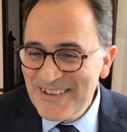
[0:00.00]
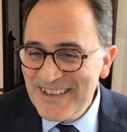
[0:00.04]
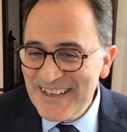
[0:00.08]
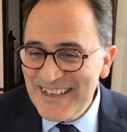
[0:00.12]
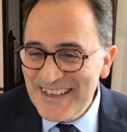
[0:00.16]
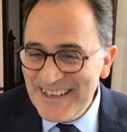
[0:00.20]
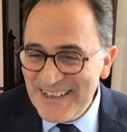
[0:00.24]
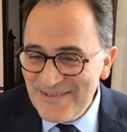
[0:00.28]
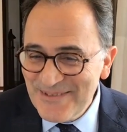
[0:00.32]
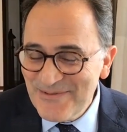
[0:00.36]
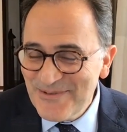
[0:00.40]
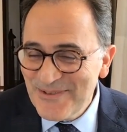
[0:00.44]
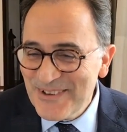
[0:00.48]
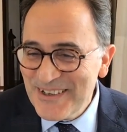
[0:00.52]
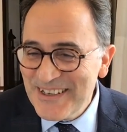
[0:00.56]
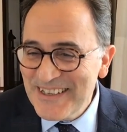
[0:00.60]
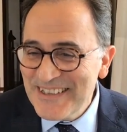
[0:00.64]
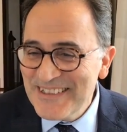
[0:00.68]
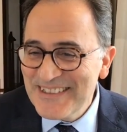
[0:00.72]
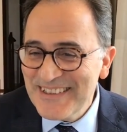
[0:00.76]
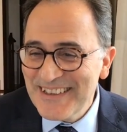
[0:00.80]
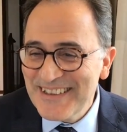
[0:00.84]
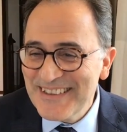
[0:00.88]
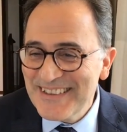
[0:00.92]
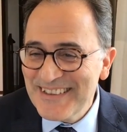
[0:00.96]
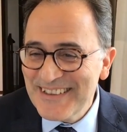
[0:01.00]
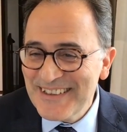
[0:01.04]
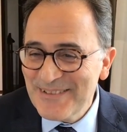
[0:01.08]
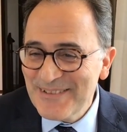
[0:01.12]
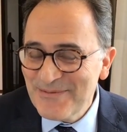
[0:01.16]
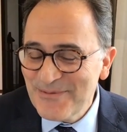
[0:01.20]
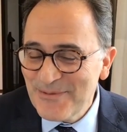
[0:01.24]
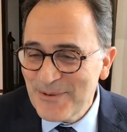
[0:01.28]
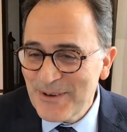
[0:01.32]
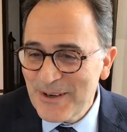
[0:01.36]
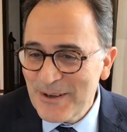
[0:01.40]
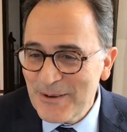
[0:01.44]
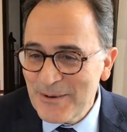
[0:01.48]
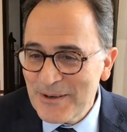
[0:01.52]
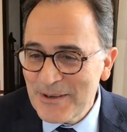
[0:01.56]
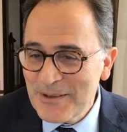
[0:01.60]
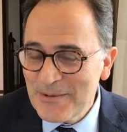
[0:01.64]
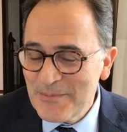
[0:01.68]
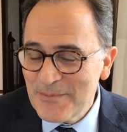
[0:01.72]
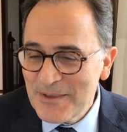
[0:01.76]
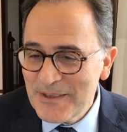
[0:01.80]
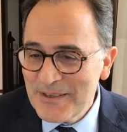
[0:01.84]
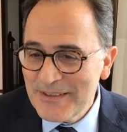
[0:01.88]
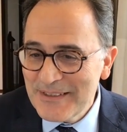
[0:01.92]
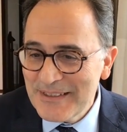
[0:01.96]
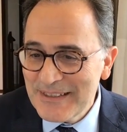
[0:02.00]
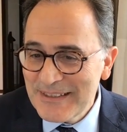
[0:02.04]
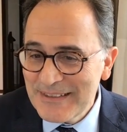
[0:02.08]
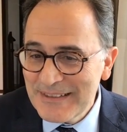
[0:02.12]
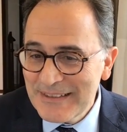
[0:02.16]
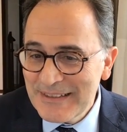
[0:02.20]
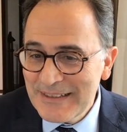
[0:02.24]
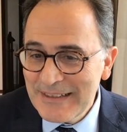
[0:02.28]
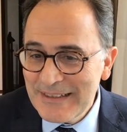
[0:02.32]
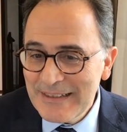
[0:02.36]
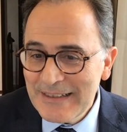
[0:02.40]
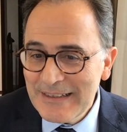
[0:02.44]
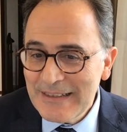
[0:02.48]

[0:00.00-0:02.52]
Caring for each other and for our community.